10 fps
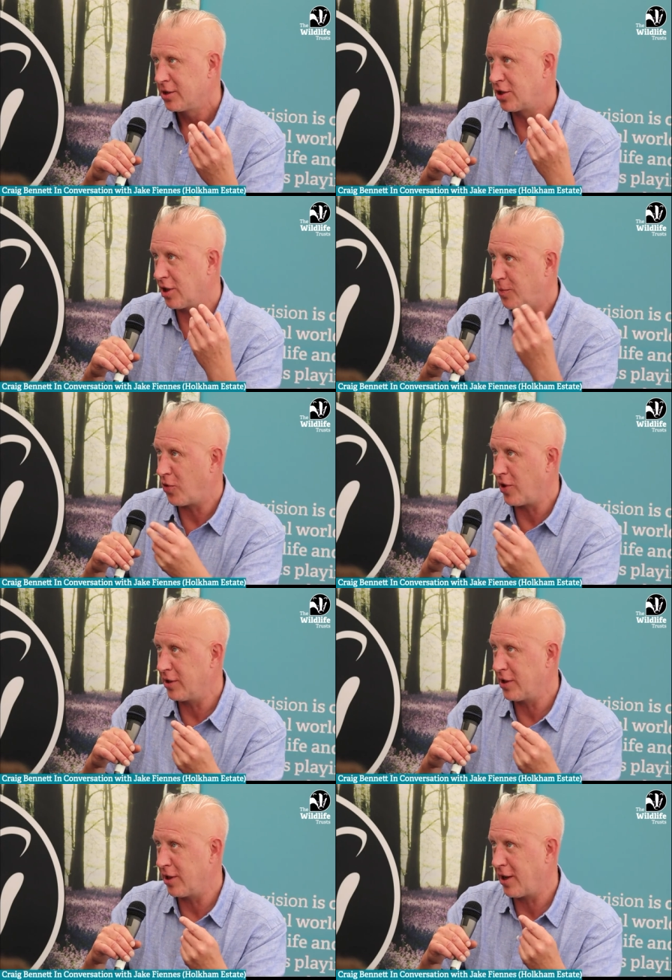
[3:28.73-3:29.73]
to the
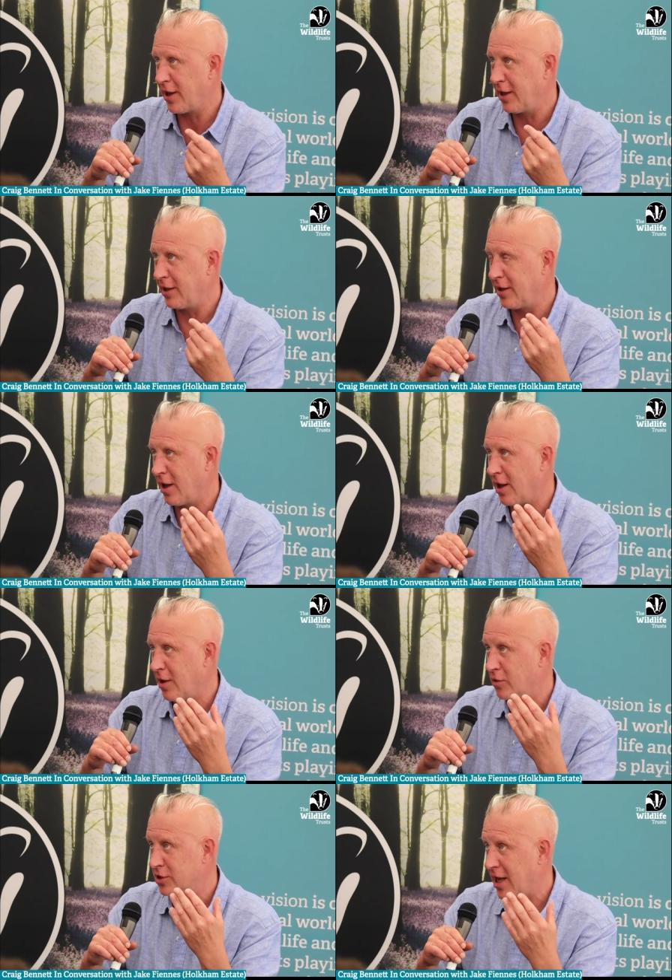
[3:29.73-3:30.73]
point that I
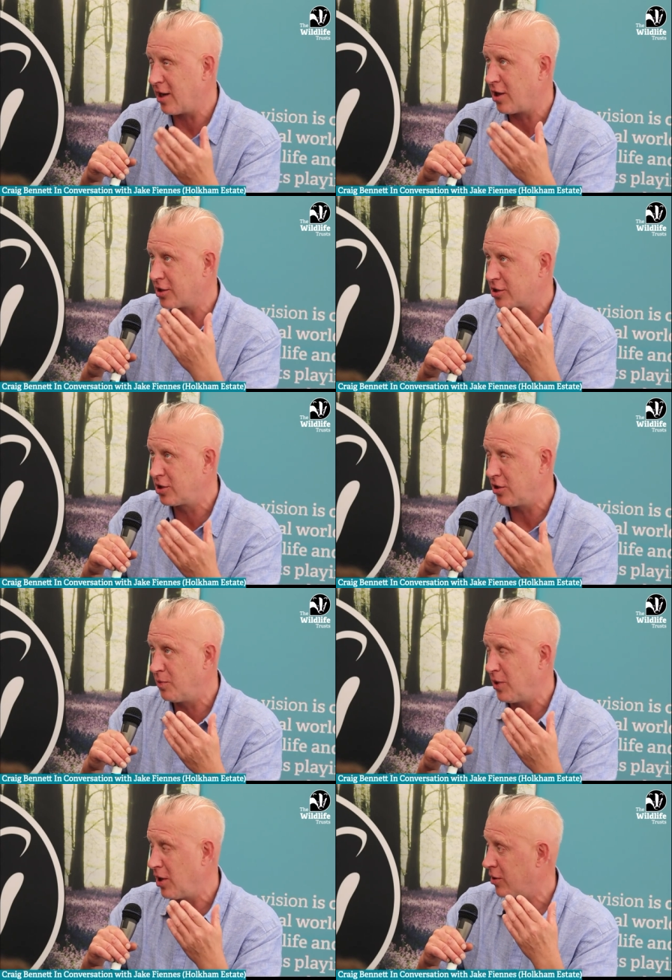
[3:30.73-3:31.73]
was then asked
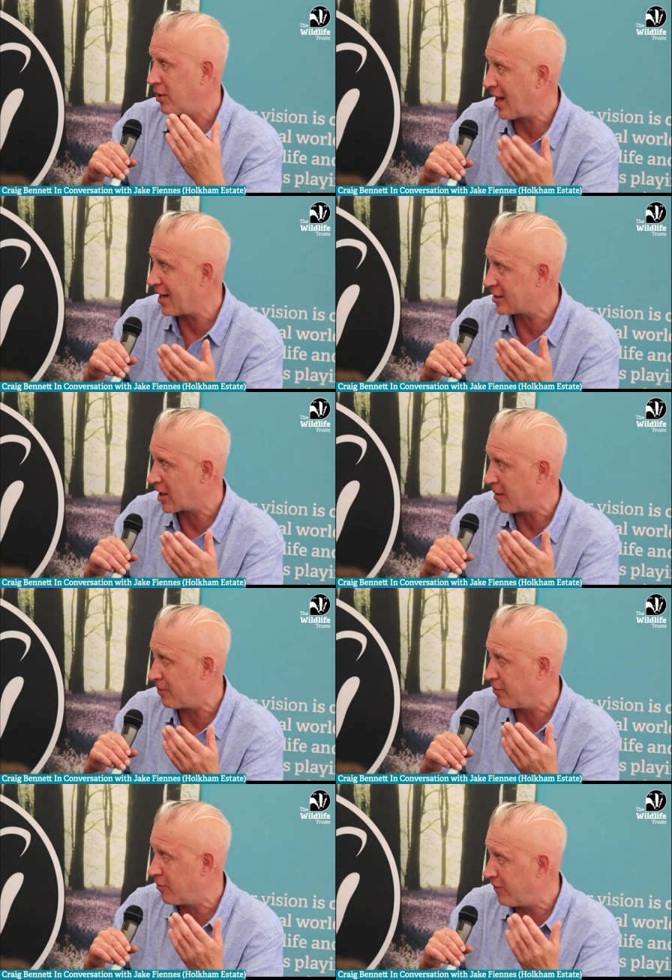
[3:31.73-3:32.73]
to be on the
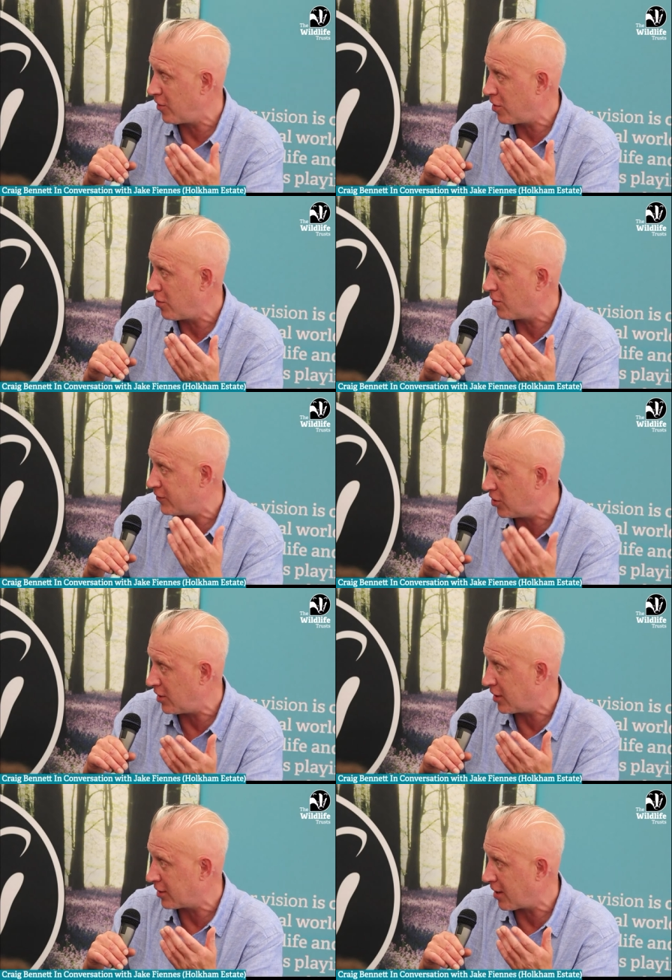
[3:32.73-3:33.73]
landscape review with
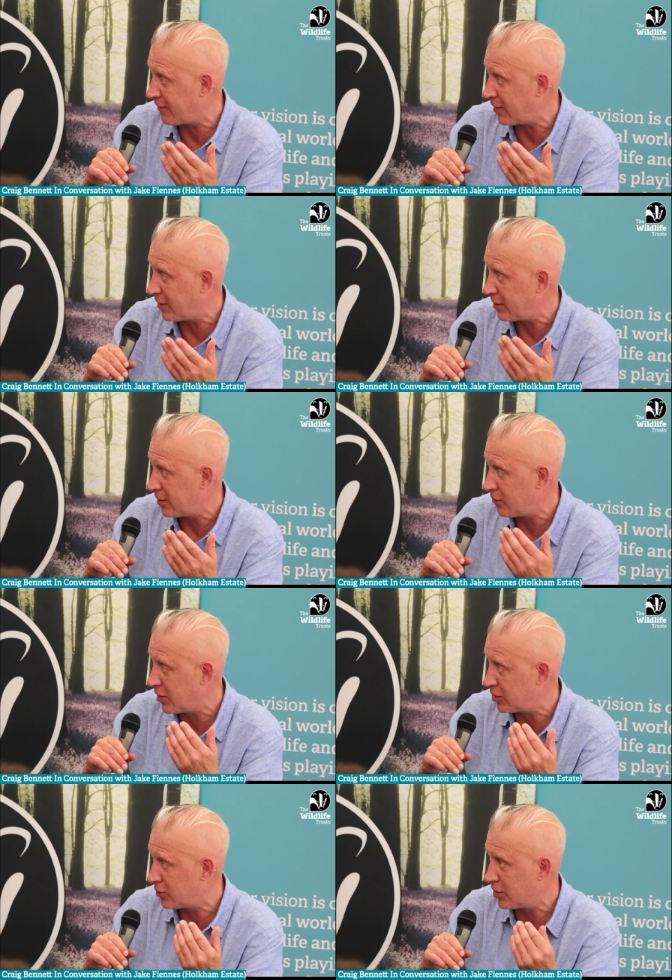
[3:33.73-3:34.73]
Julian Glover,
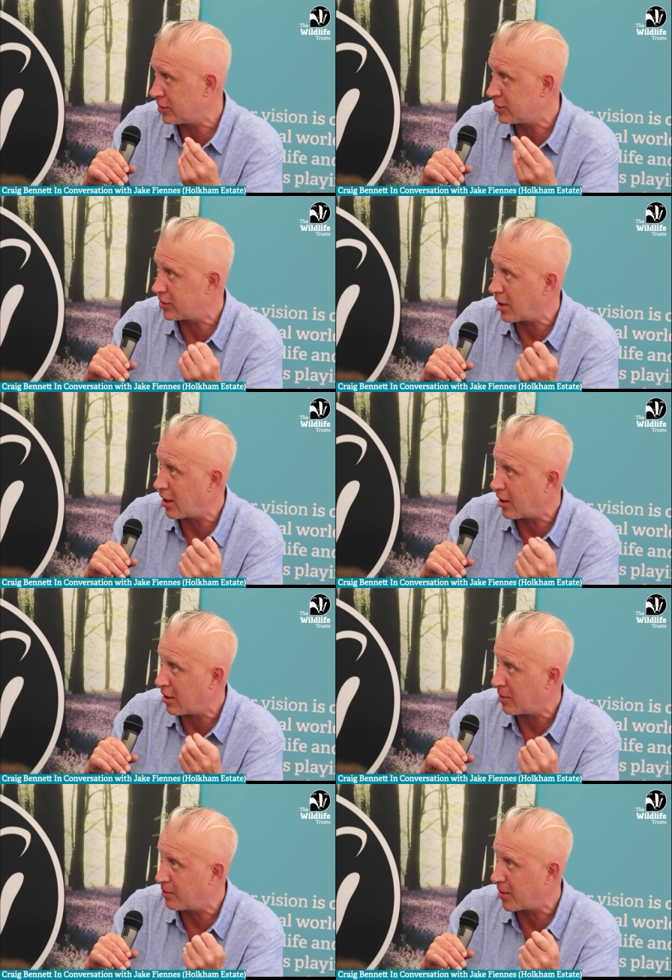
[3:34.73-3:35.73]
which was
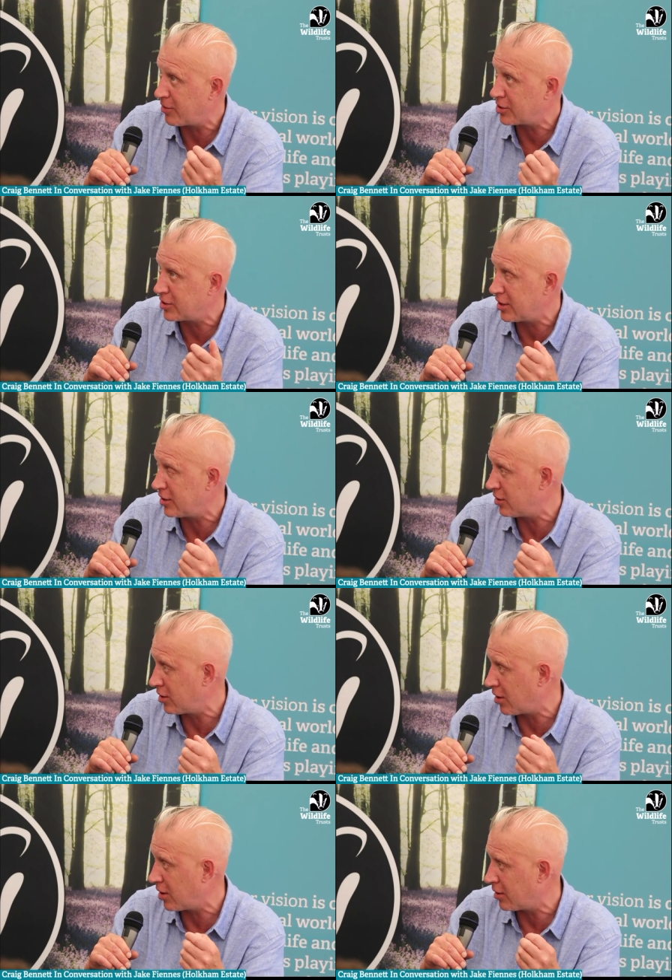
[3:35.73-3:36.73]
published
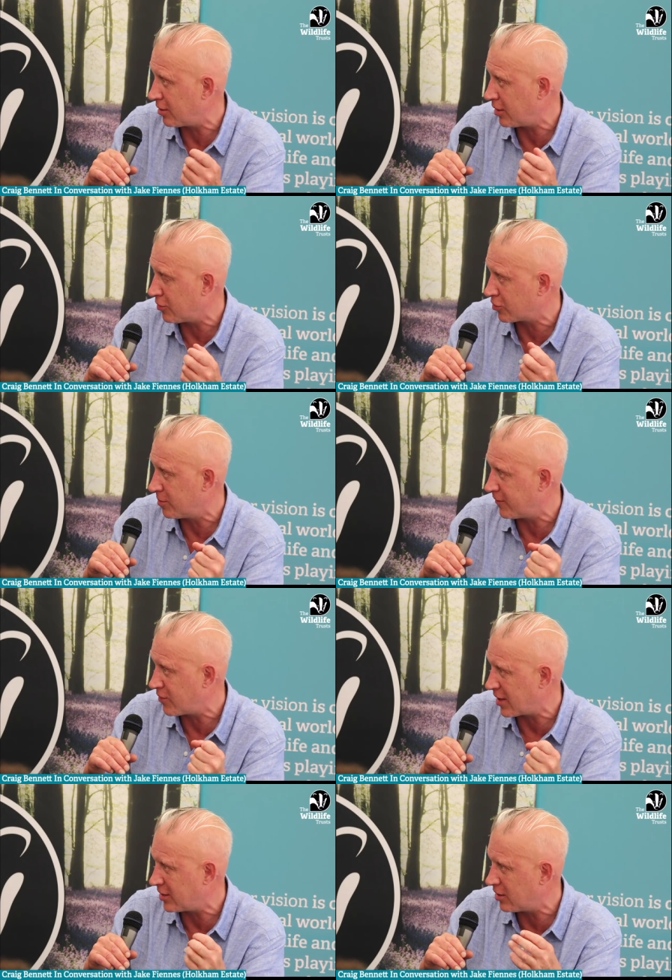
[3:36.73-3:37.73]
in the autumn of
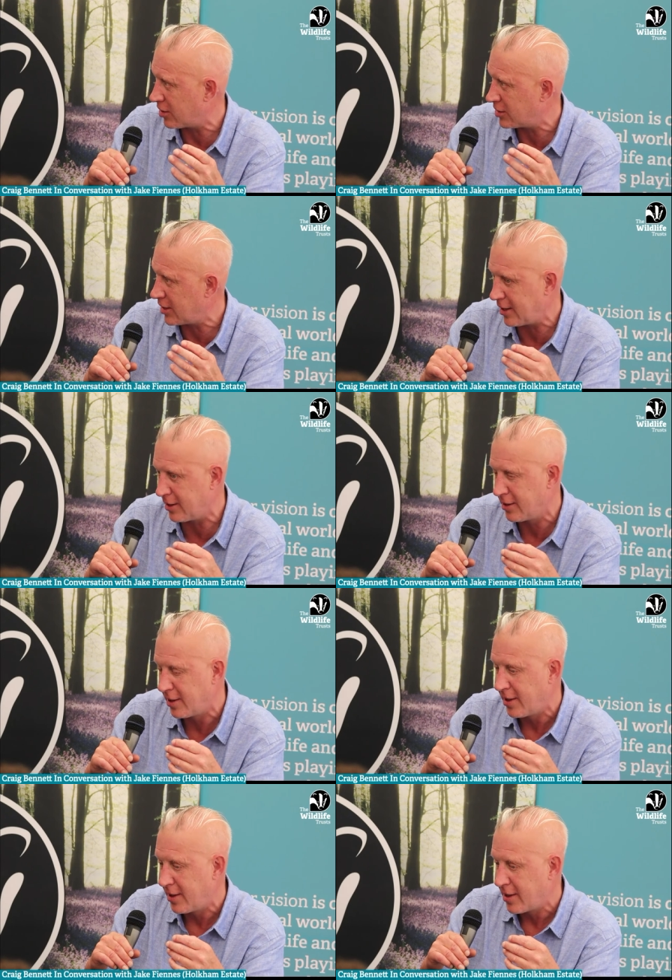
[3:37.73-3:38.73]
2019.
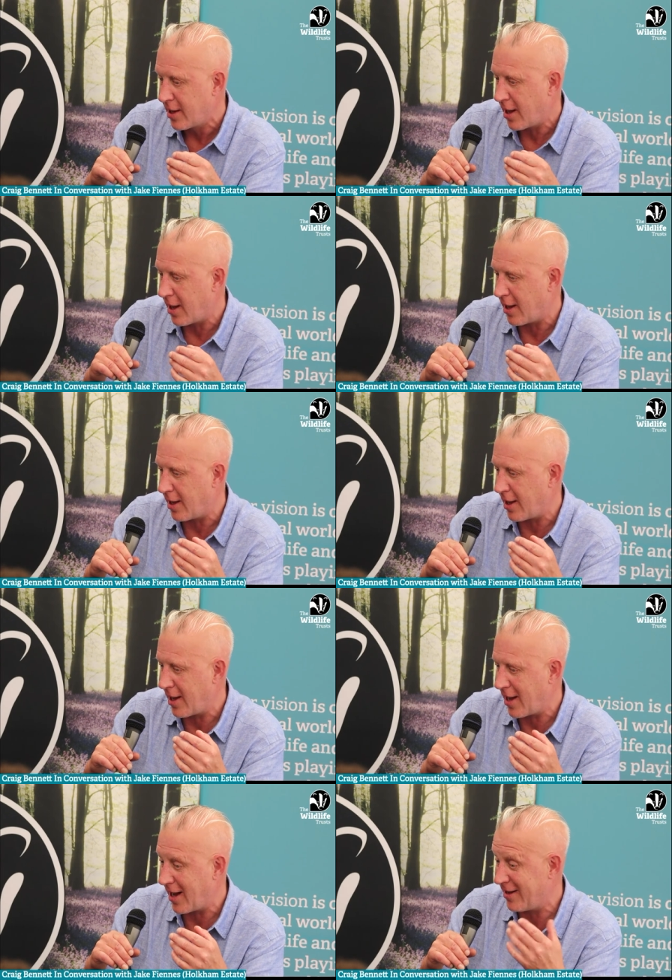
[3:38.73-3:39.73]

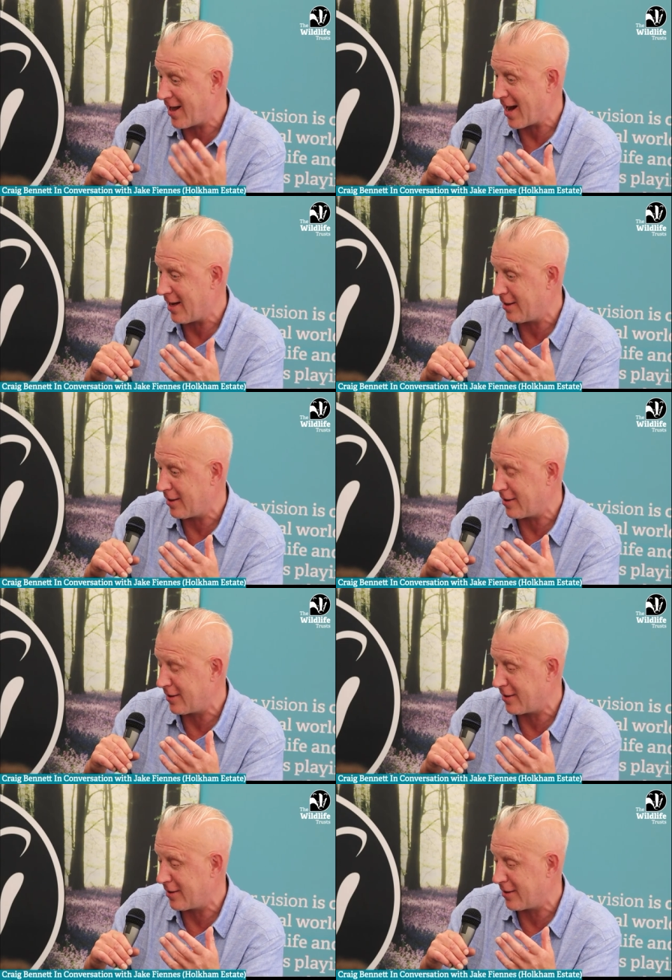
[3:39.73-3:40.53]
And then